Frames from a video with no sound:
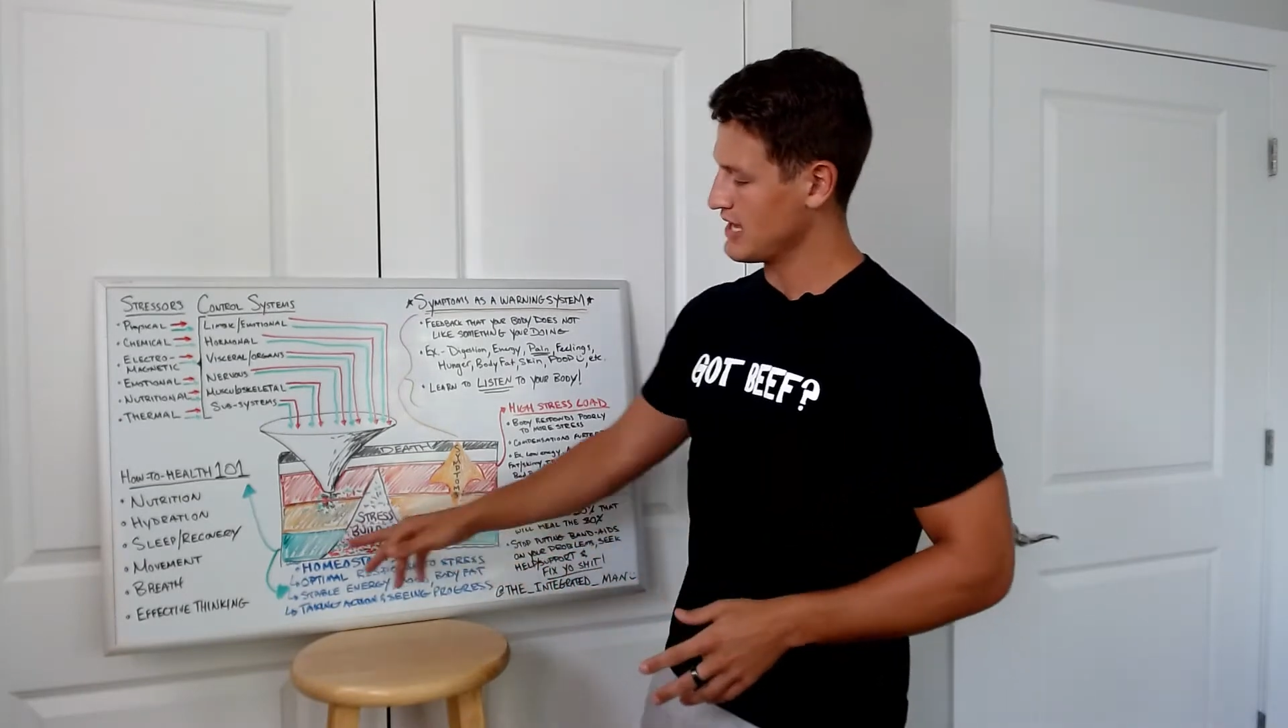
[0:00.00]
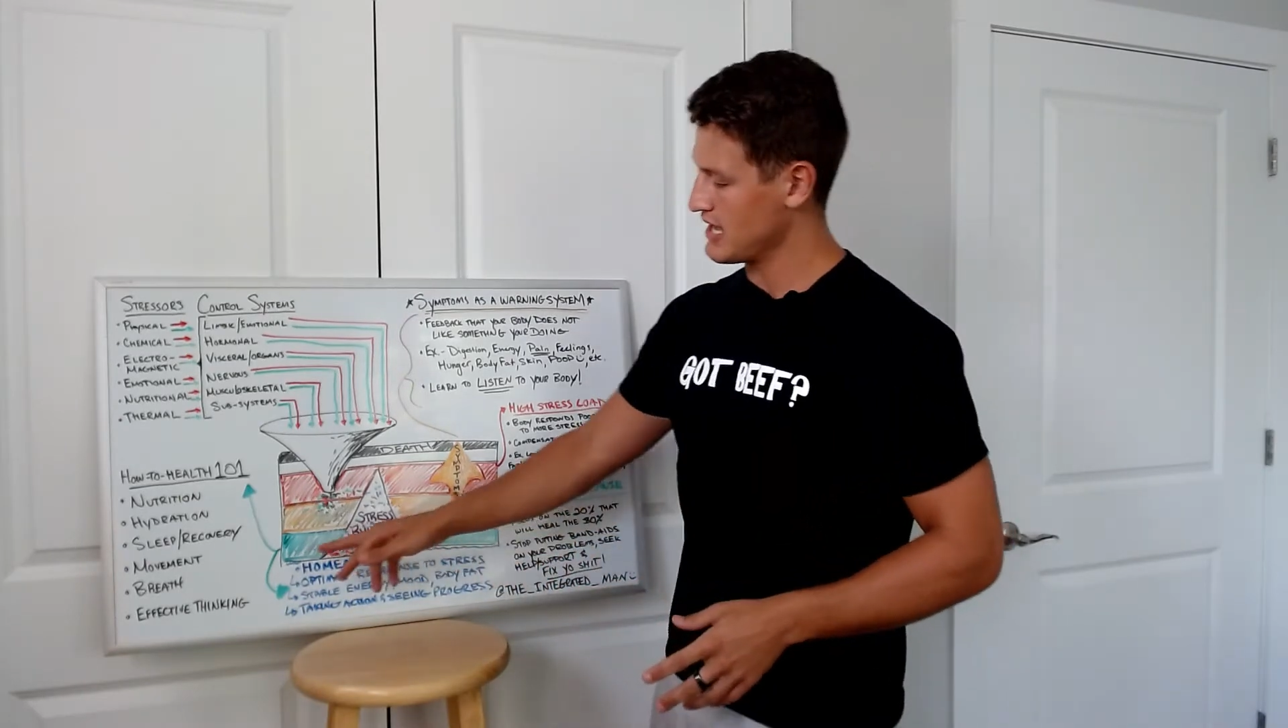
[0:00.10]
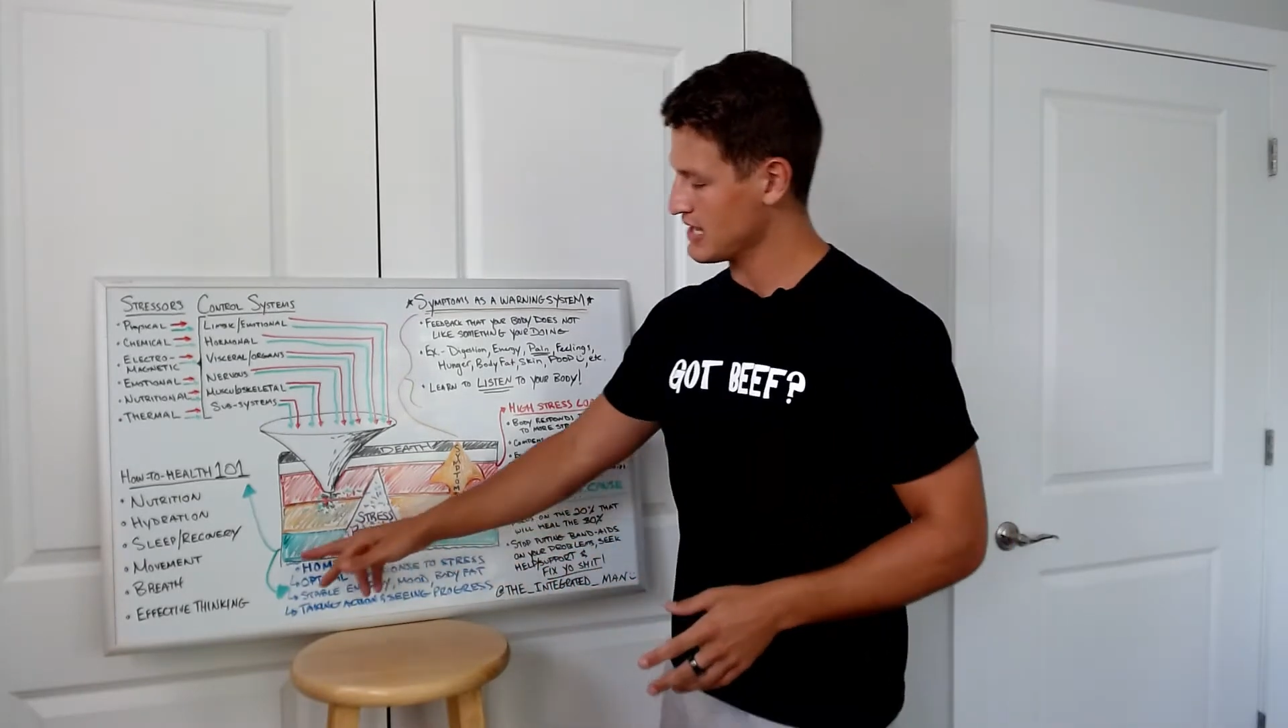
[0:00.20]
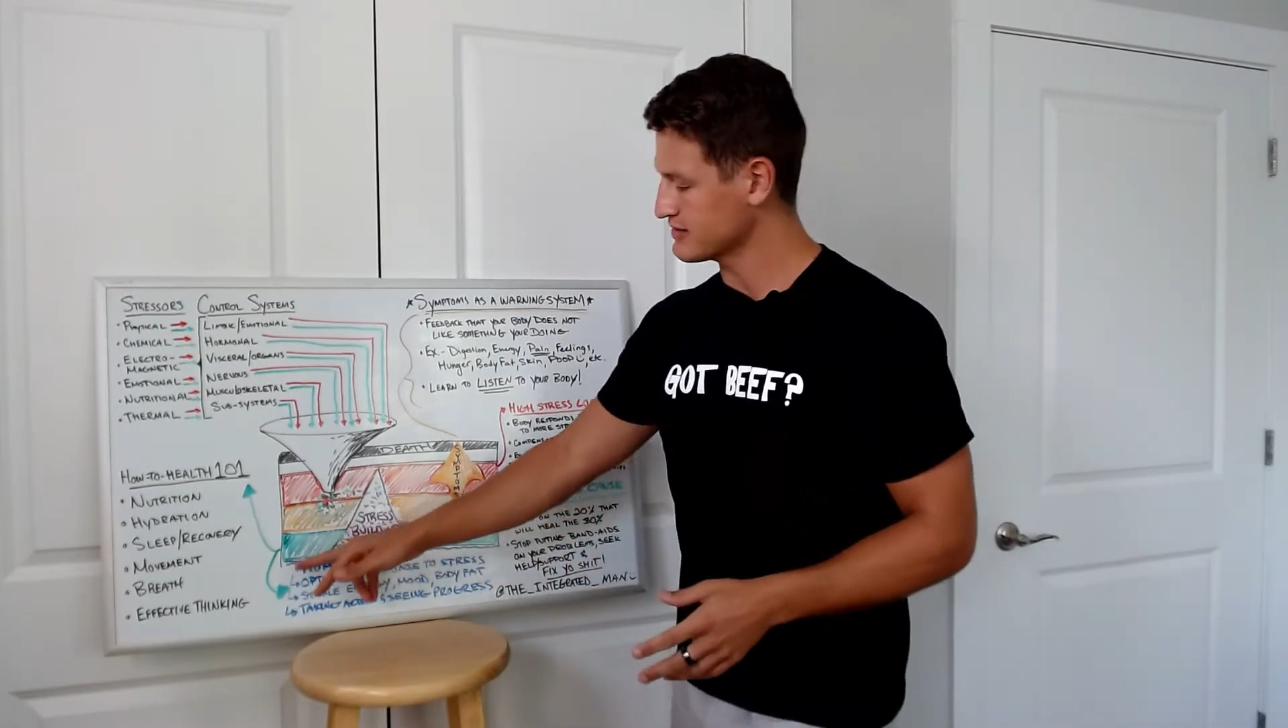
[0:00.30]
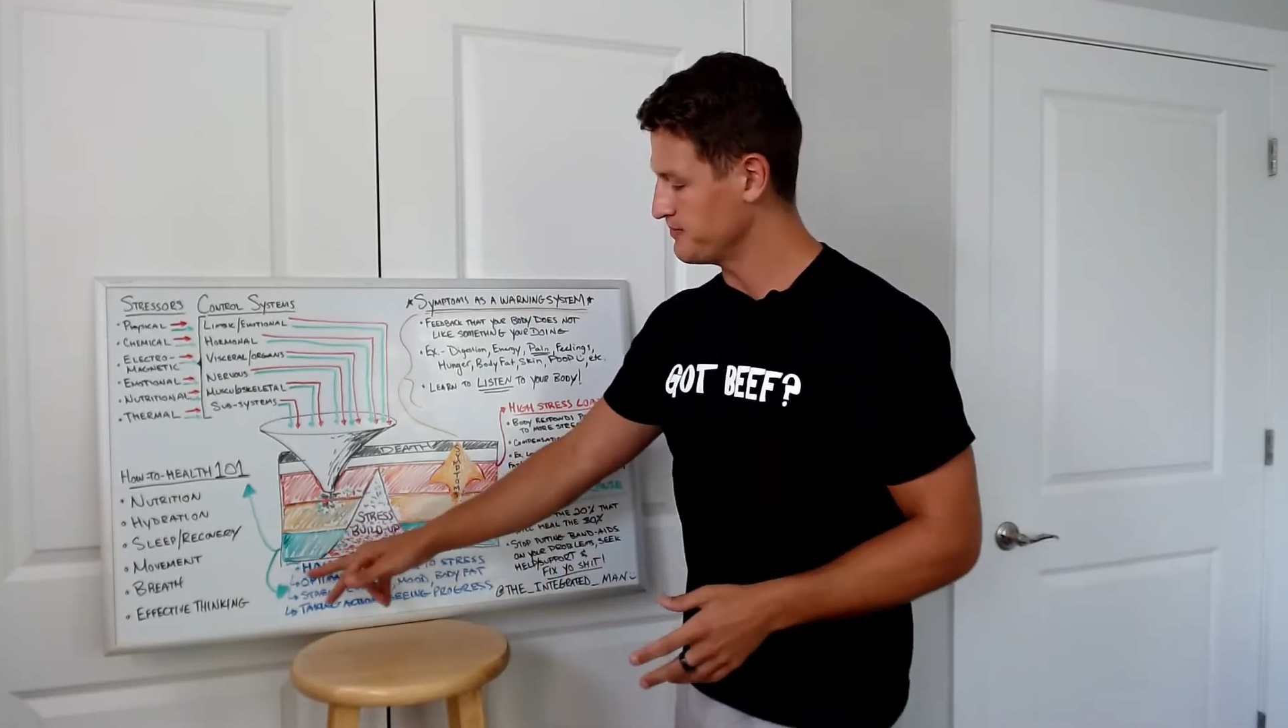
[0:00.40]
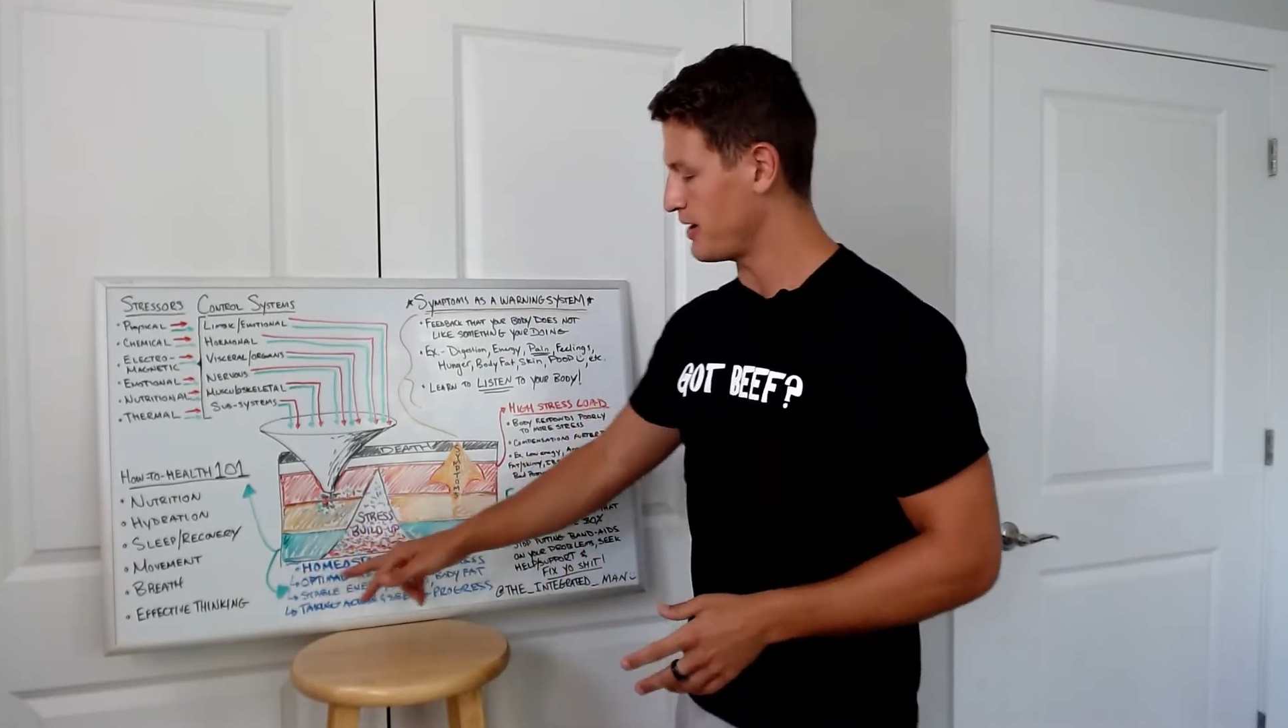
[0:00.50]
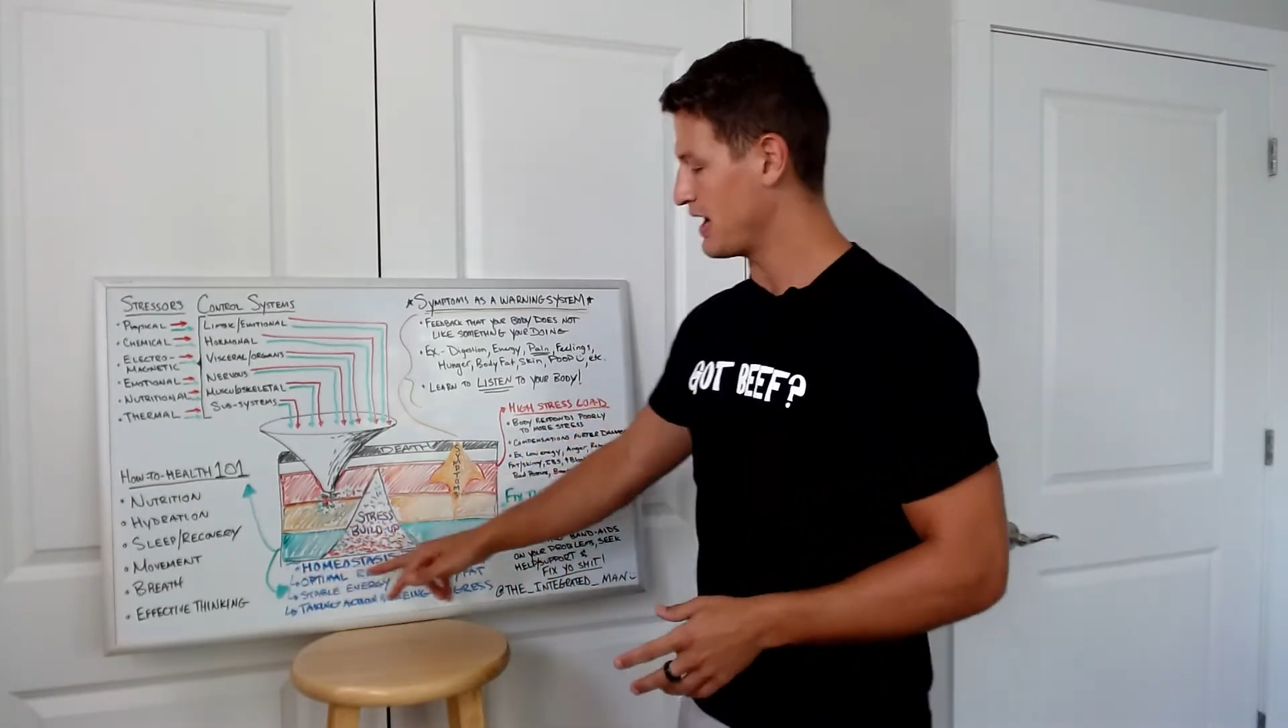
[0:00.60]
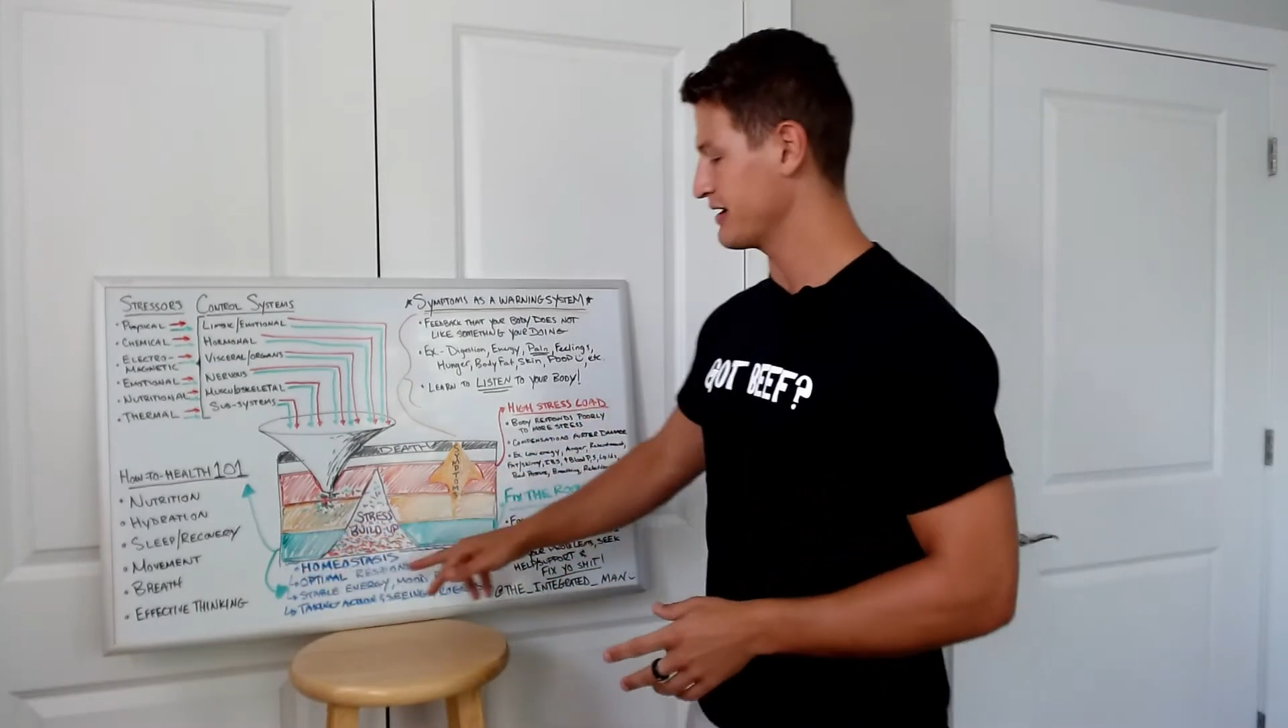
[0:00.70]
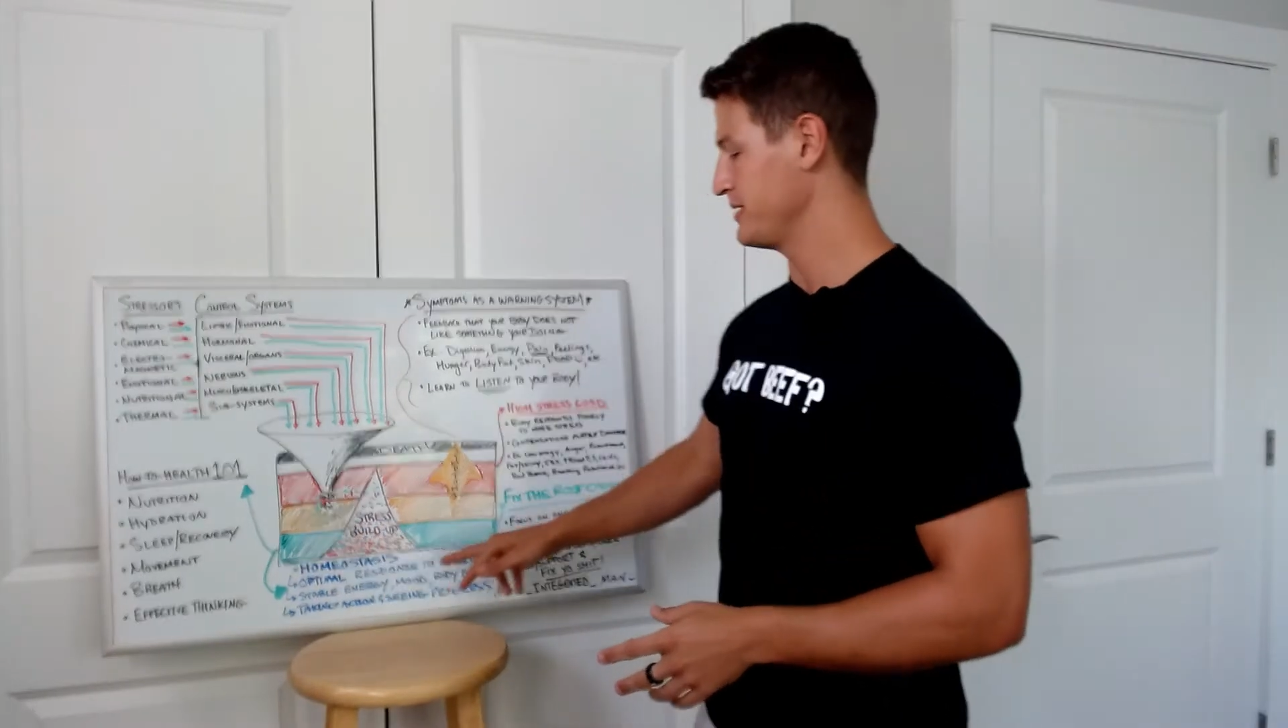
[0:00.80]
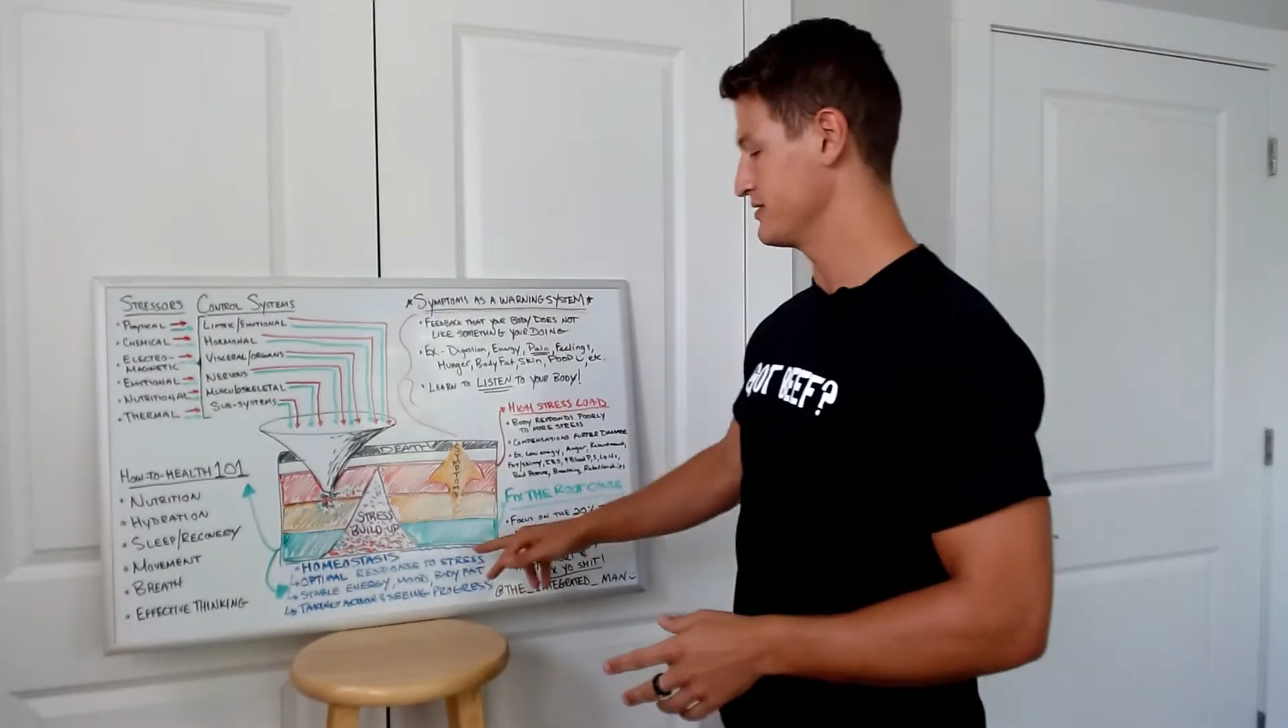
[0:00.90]
at the
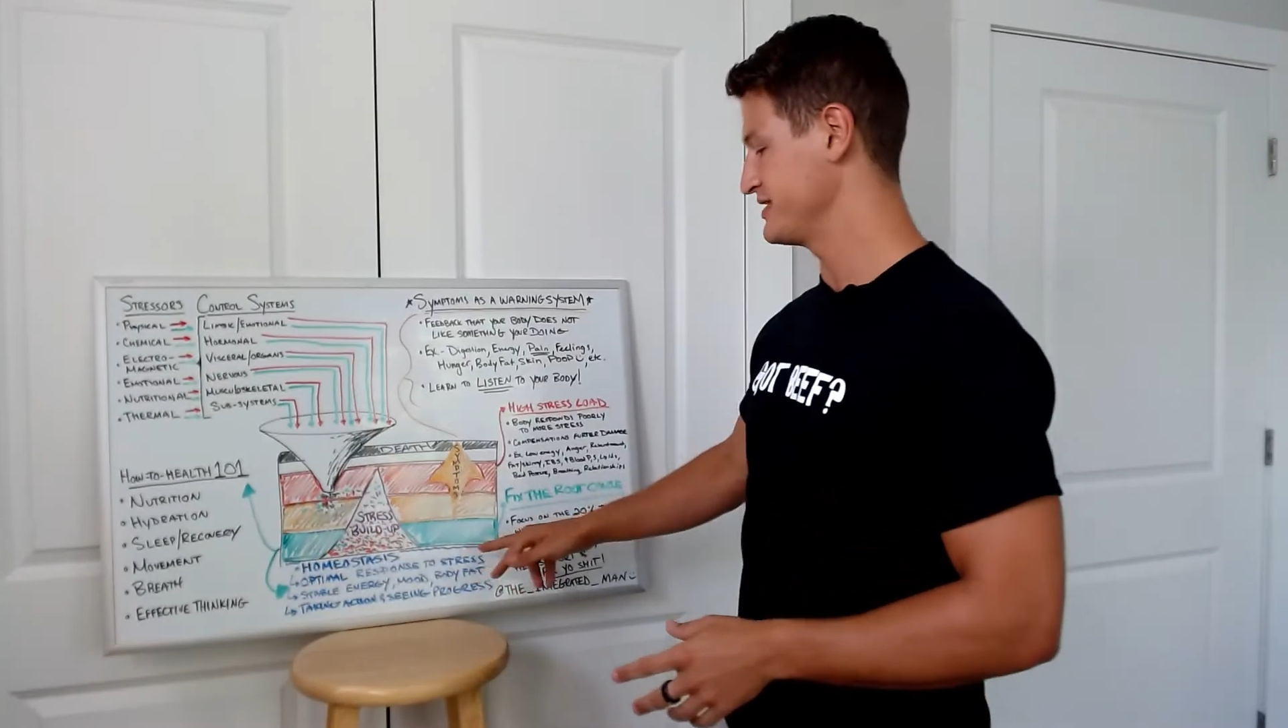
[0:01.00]
bottom here,